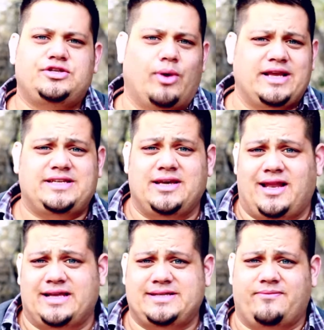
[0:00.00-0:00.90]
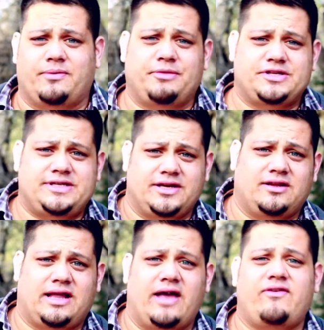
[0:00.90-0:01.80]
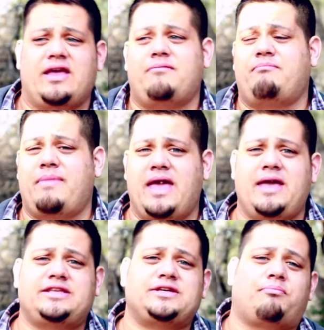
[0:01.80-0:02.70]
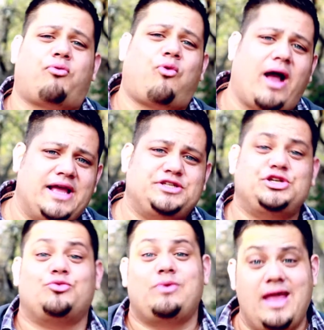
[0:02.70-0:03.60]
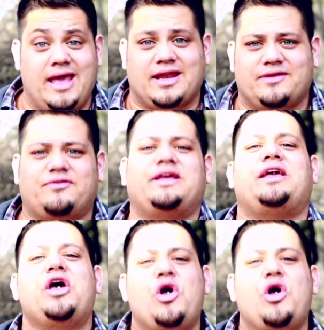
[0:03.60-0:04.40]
To idealize them from your single life, it may surprise you negatively